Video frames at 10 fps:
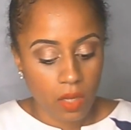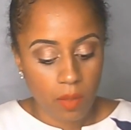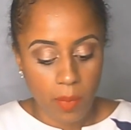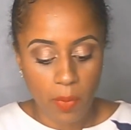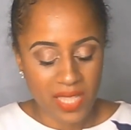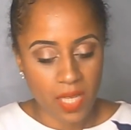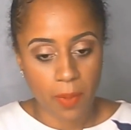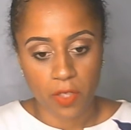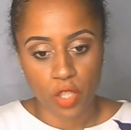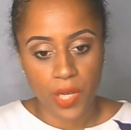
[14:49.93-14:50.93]
Remember what I said about
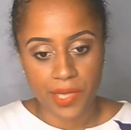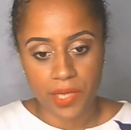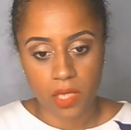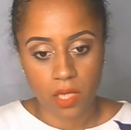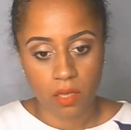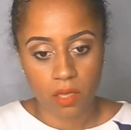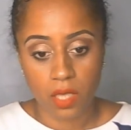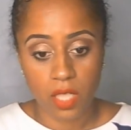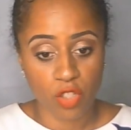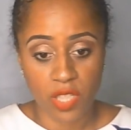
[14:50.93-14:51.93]
the trust? You
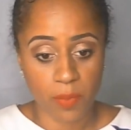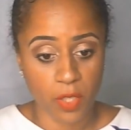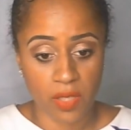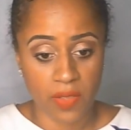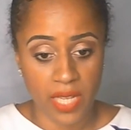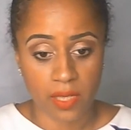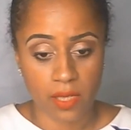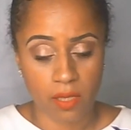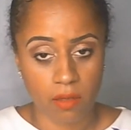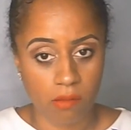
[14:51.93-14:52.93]
didn't trust him because of this.